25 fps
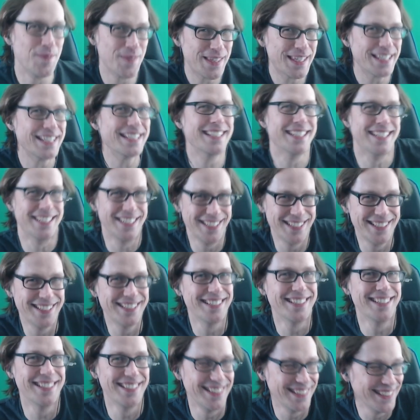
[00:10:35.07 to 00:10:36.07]
Really
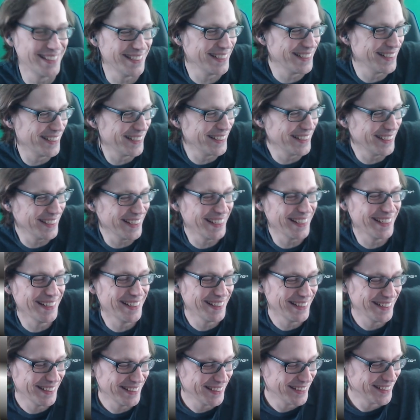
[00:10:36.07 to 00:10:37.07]
depends on how
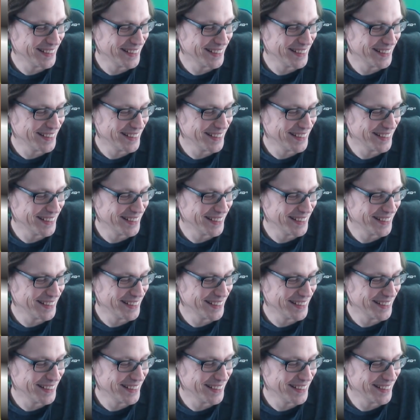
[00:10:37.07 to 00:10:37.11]
deeply.